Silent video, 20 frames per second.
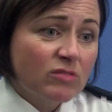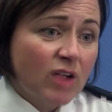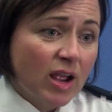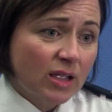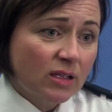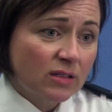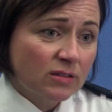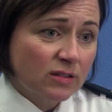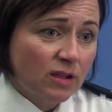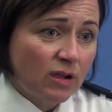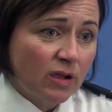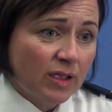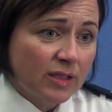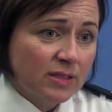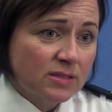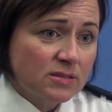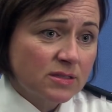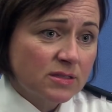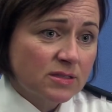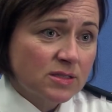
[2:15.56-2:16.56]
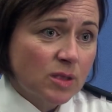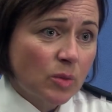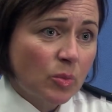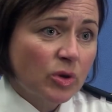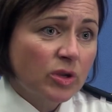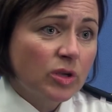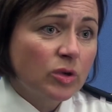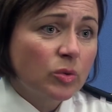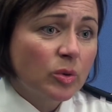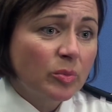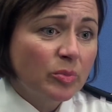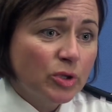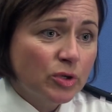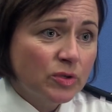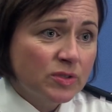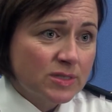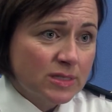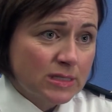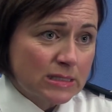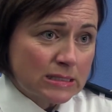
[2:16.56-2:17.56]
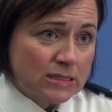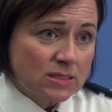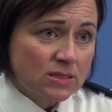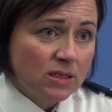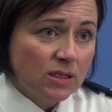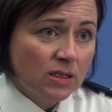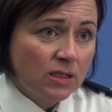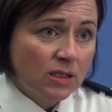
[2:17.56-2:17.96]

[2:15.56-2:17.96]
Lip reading: recognise that someone who abuses